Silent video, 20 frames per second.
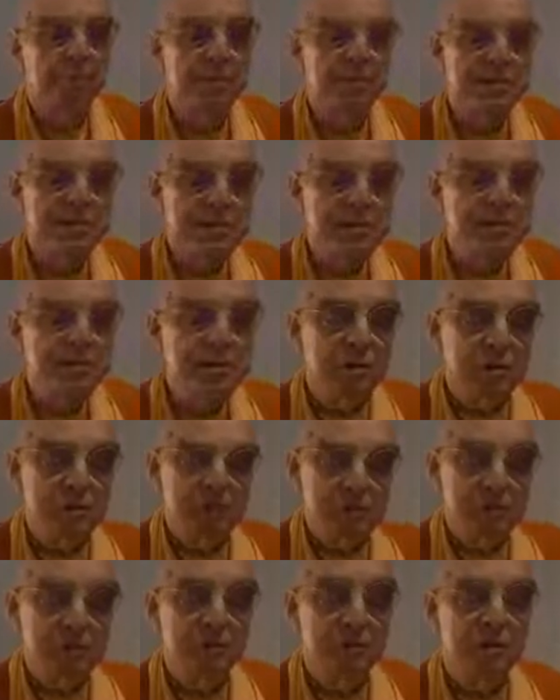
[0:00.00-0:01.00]

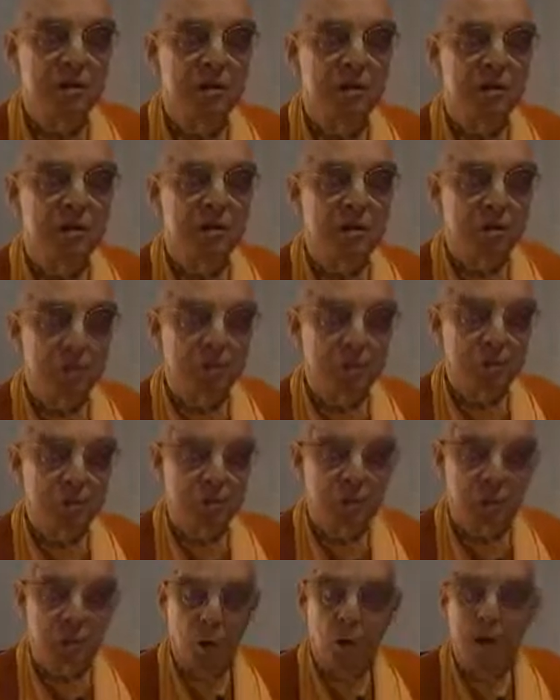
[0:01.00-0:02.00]
Similarly, although
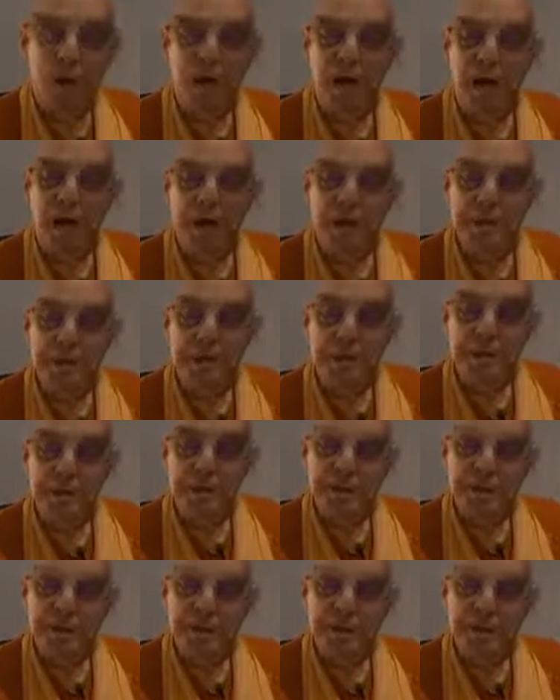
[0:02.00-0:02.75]
the whole cosmic